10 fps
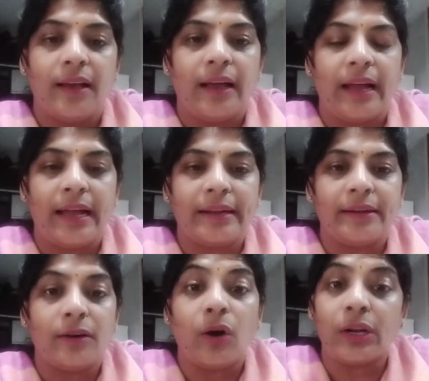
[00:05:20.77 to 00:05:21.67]
and
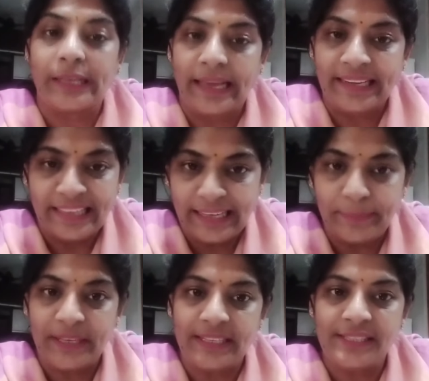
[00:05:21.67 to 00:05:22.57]
organic
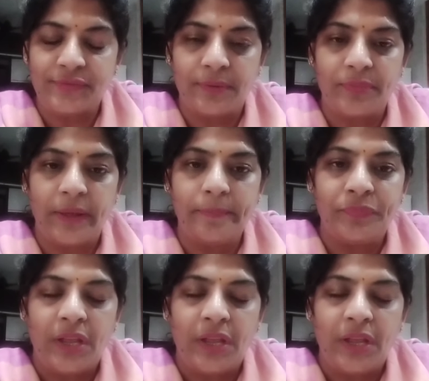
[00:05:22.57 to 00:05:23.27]
chemicals from them.